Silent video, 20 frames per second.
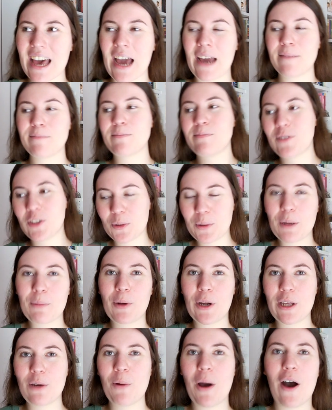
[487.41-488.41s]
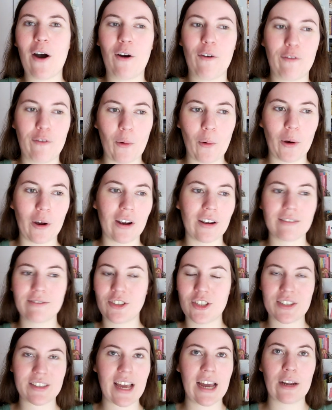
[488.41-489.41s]
I'm doing pretty well for
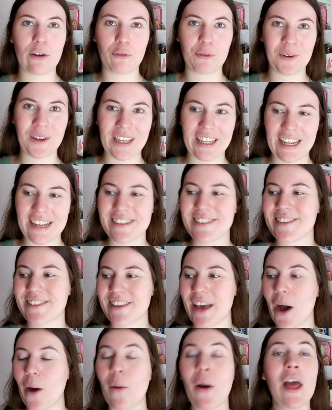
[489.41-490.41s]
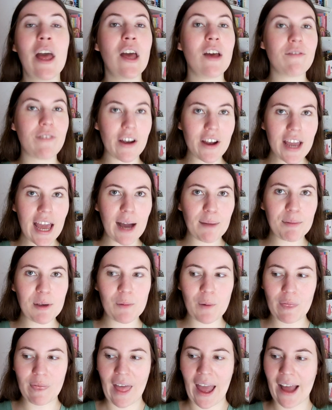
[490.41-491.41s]
just kind of winging it, so very
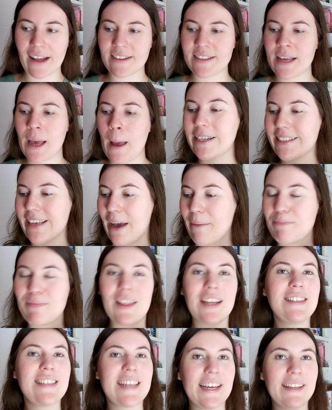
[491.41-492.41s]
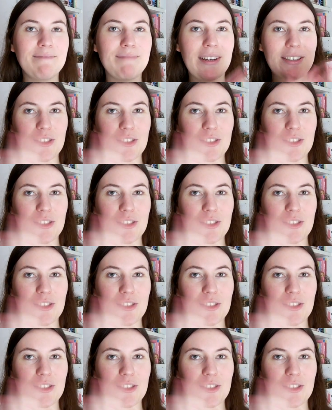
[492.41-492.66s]
happy with that. But yeah, that's it.